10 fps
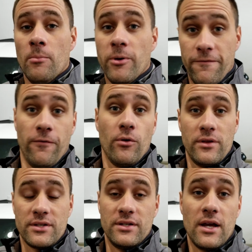before
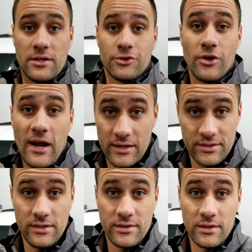this next track
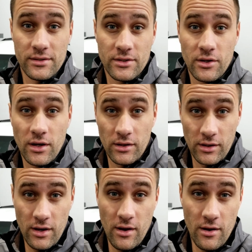season is gonna
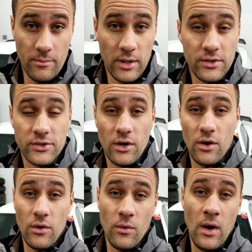come.
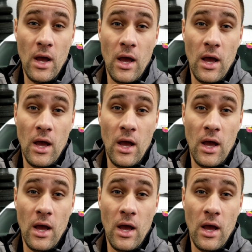So